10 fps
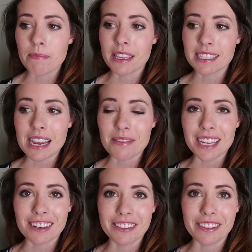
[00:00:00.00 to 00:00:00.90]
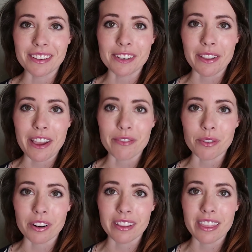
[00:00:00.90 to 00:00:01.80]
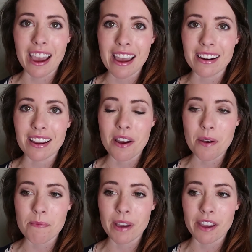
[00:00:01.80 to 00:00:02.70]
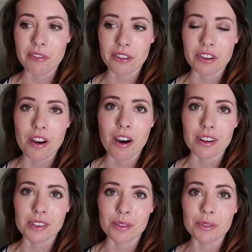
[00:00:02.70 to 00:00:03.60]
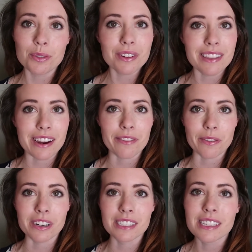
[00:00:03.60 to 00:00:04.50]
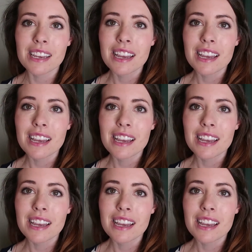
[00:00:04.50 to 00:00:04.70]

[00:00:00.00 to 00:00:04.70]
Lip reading: because that was actually the July 4th that I felt the call to join the Air Force.